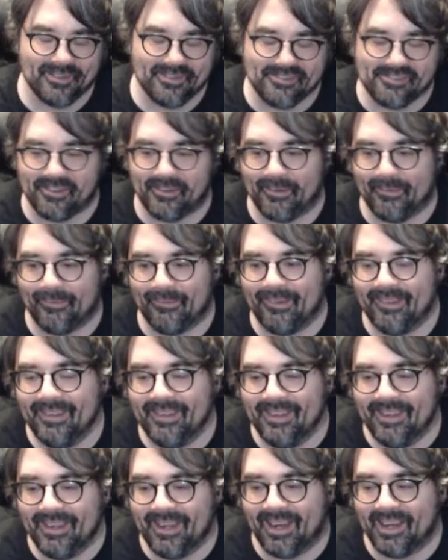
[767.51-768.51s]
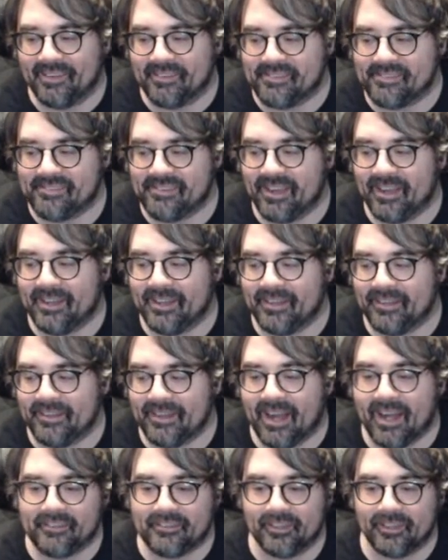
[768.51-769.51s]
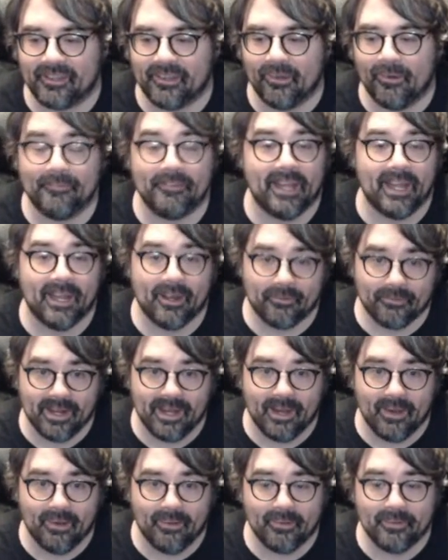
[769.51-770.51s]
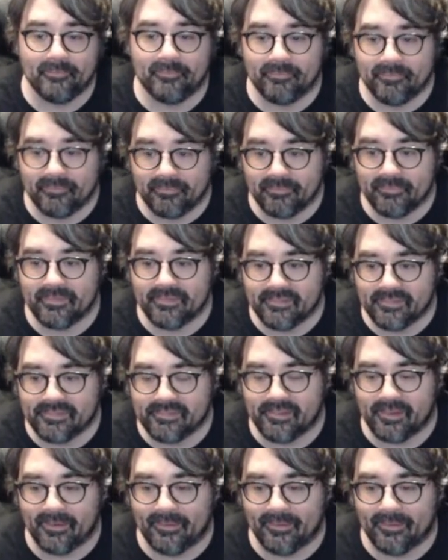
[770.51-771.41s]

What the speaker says: So I decided not to go that route. So